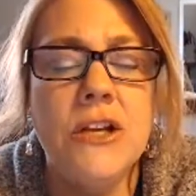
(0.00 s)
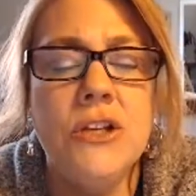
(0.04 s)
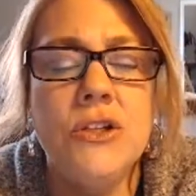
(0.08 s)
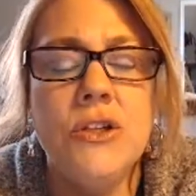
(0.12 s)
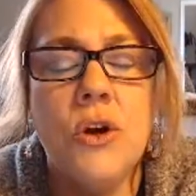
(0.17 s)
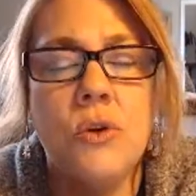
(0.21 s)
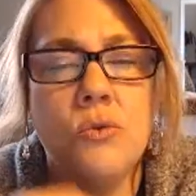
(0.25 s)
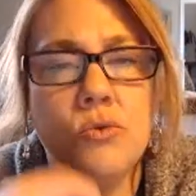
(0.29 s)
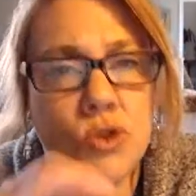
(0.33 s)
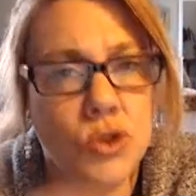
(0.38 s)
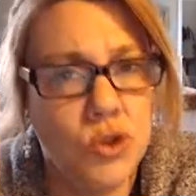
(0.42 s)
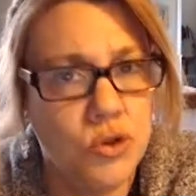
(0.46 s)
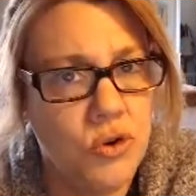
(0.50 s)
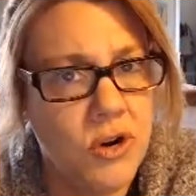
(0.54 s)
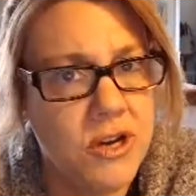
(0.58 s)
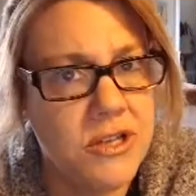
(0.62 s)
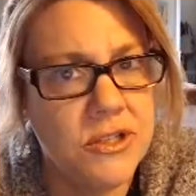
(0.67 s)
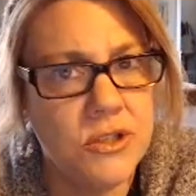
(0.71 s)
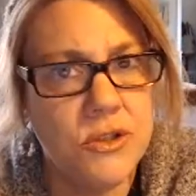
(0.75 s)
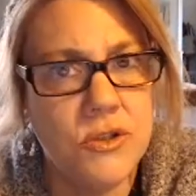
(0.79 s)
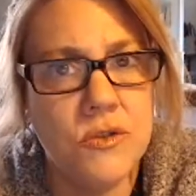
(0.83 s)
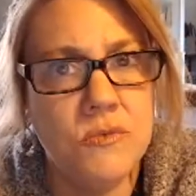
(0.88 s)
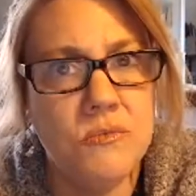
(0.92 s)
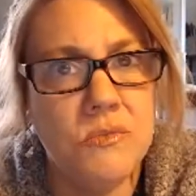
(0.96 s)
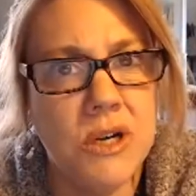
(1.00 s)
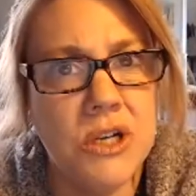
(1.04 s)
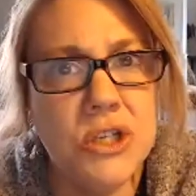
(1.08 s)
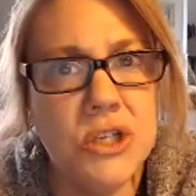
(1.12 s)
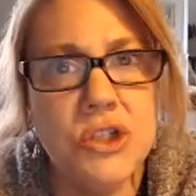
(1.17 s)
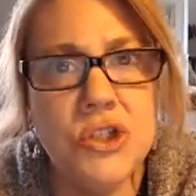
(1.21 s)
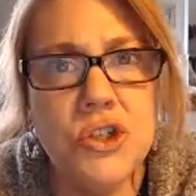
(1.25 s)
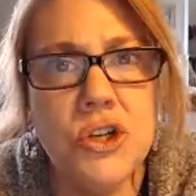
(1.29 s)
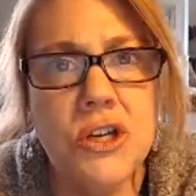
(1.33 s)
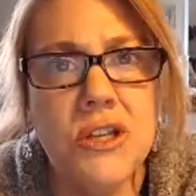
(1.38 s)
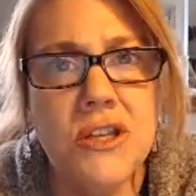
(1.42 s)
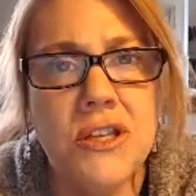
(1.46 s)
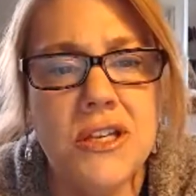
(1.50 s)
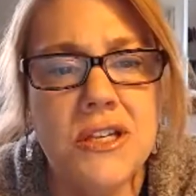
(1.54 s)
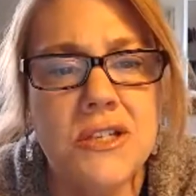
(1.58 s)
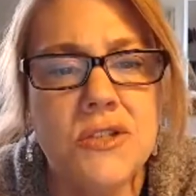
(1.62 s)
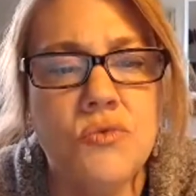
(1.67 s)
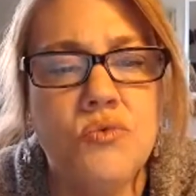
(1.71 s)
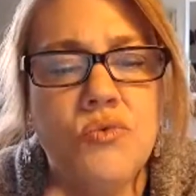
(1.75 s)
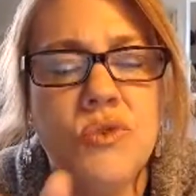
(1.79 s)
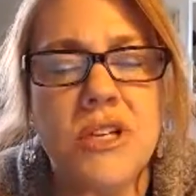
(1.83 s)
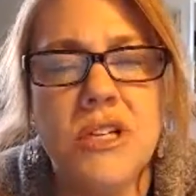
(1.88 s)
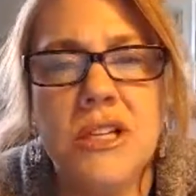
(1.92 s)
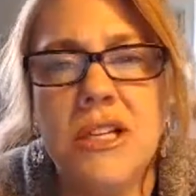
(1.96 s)
Don't stress too much on this.
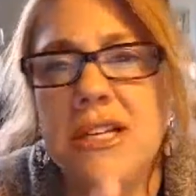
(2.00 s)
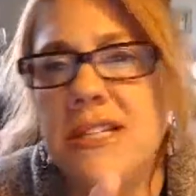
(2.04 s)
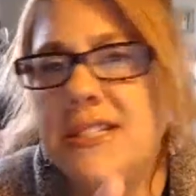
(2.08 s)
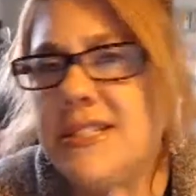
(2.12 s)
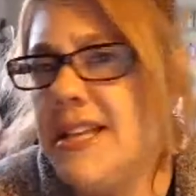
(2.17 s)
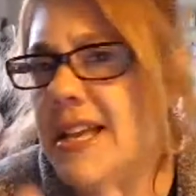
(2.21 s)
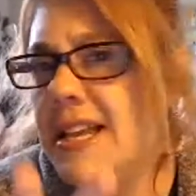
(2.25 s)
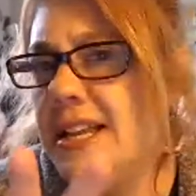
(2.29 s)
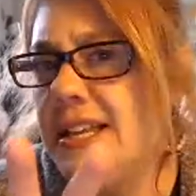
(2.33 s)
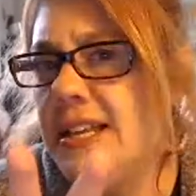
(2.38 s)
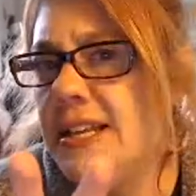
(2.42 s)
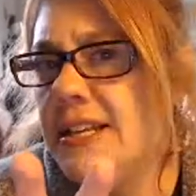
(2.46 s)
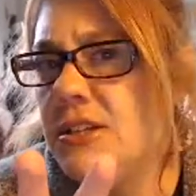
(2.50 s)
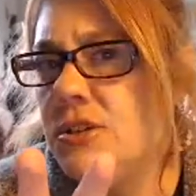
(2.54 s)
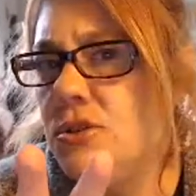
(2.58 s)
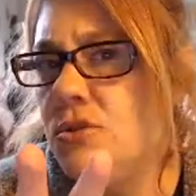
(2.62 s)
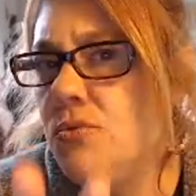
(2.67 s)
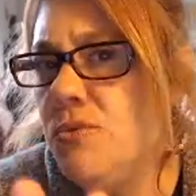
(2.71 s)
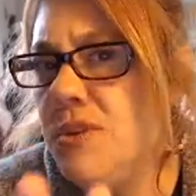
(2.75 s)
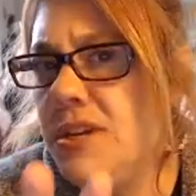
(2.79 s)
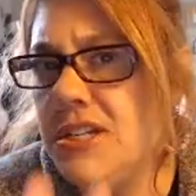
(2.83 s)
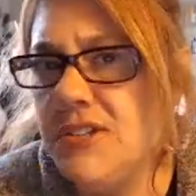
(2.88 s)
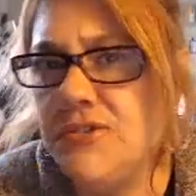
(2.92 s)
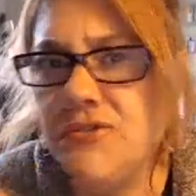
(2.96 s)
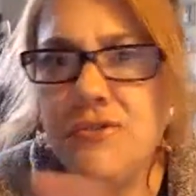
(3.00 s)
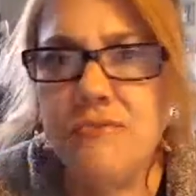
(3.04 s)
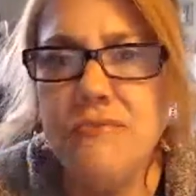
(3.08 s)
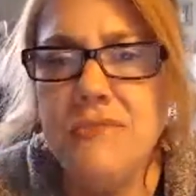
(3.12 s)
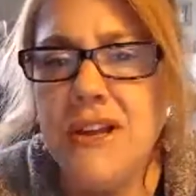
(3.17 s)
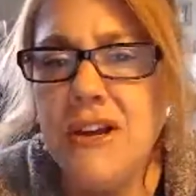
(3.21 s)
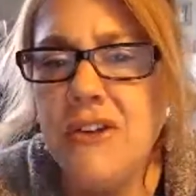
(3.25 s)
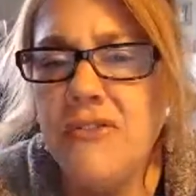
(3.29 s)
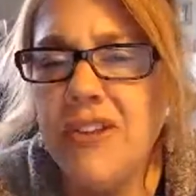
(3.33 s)
Realize that 2 weeks from now,